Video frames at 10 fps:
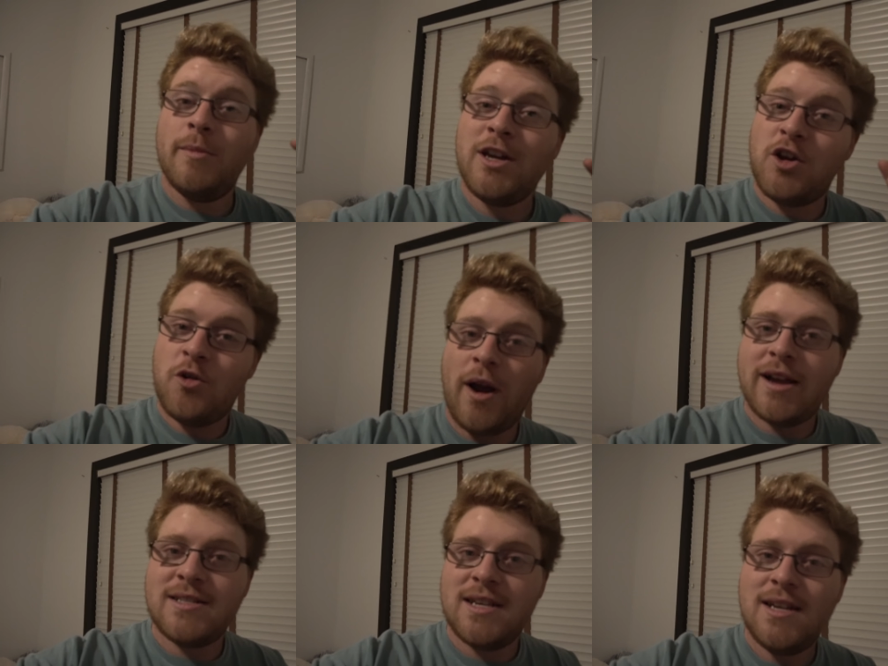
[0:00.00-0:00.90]
bit
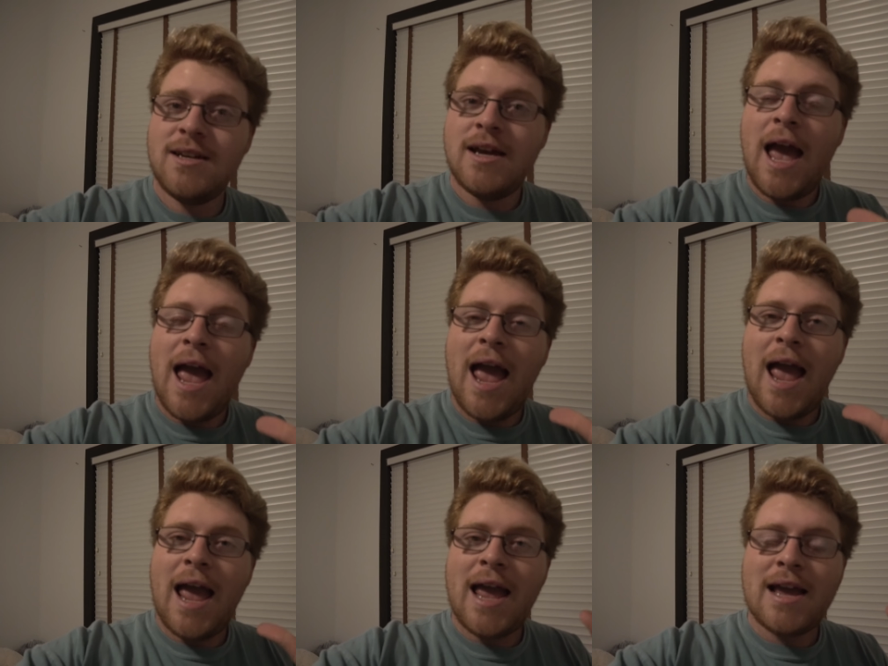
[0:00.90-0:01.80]
crazy,
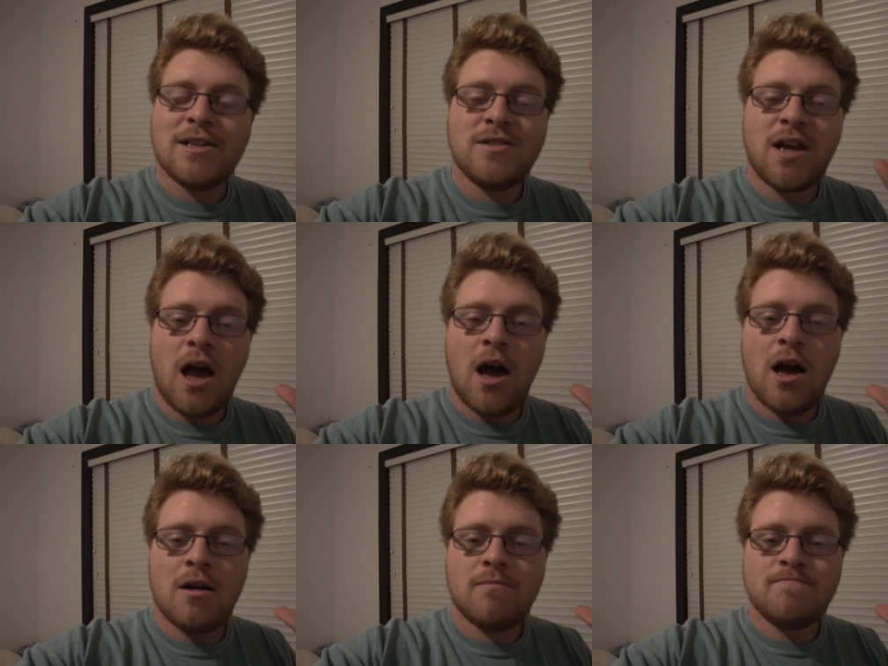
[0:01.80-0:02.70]

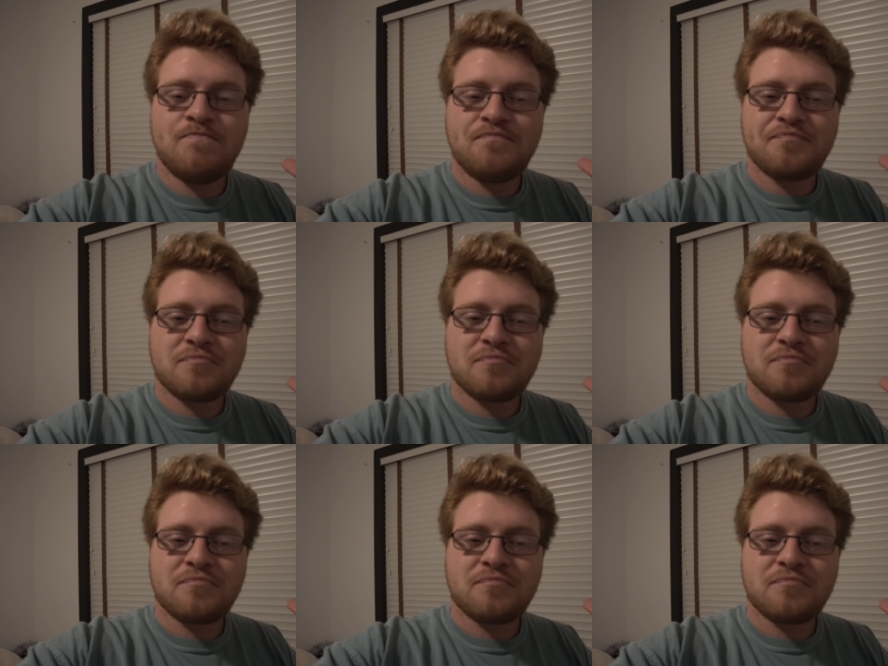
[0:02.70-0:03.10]
and,